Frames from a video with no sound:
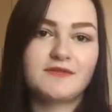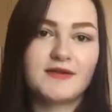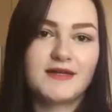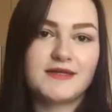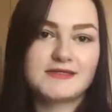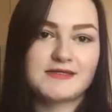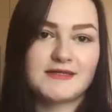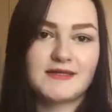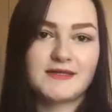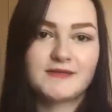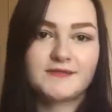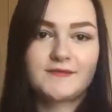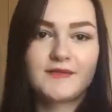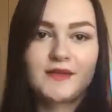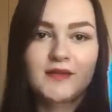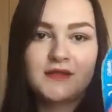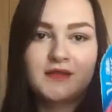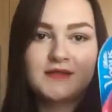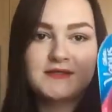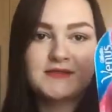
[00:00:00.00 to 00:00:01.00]
razor.
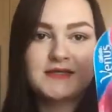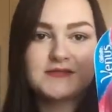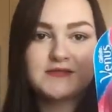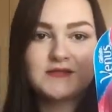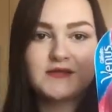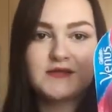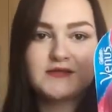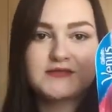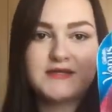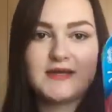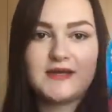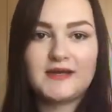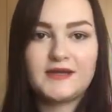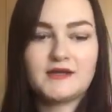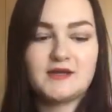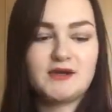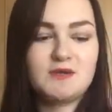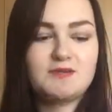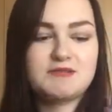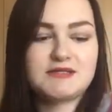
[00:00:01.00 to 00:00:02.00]
So that's what it looks like, and it
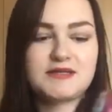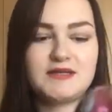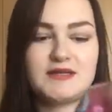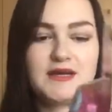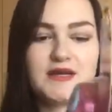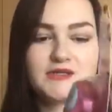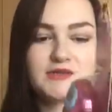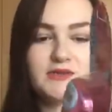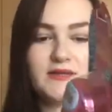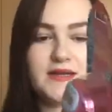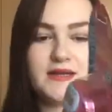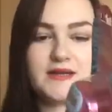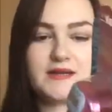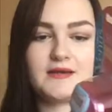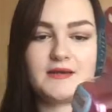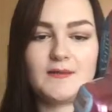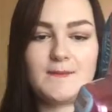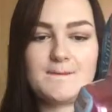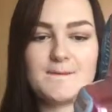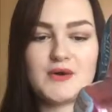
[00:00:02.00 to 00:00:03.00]
comes in an actual
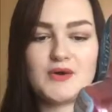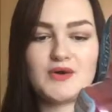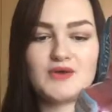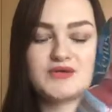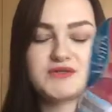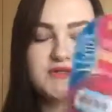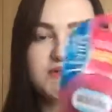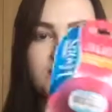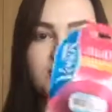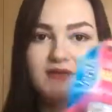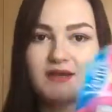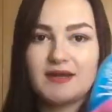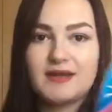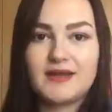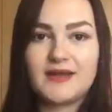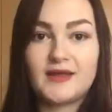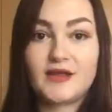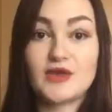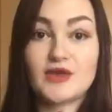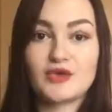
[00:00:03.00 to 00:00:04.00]
pod that
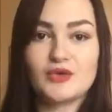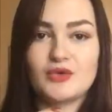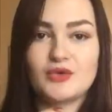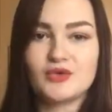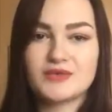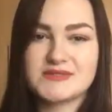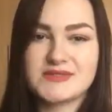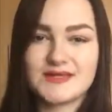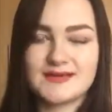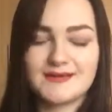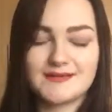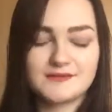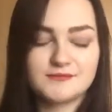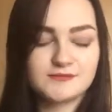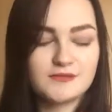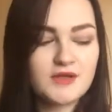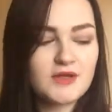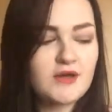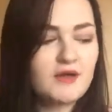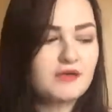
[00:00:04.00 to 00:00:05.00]
it goes
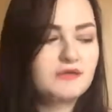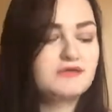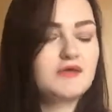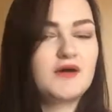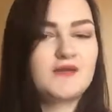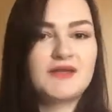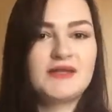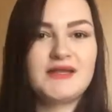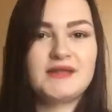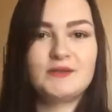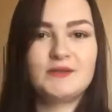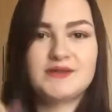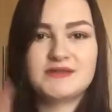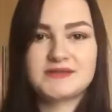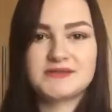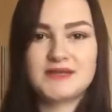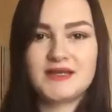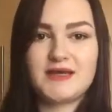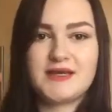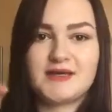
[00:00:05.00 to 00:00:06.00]
in, rather than the
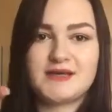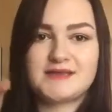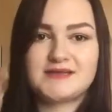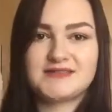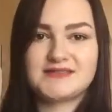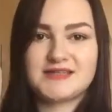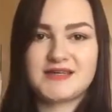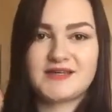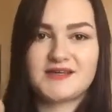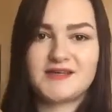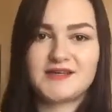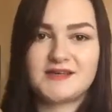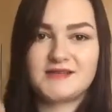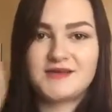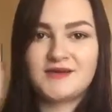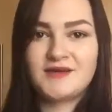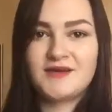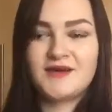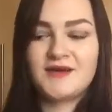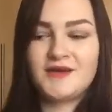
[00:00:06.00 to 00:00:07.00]
ones that stick
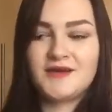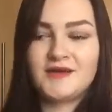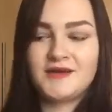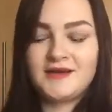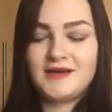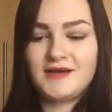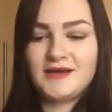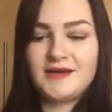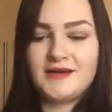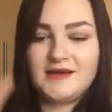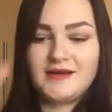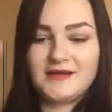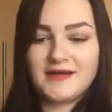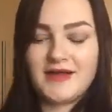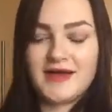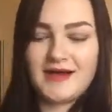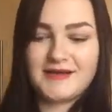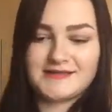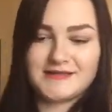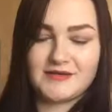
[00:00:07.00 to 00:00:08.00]
and it
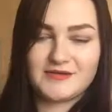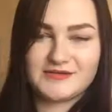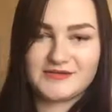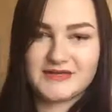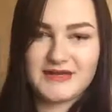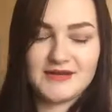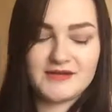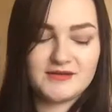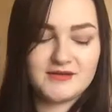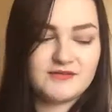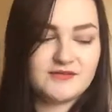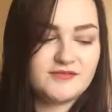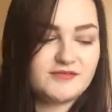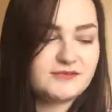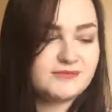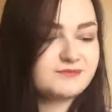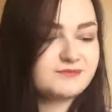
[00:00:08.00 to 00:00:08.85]
hangs outside of.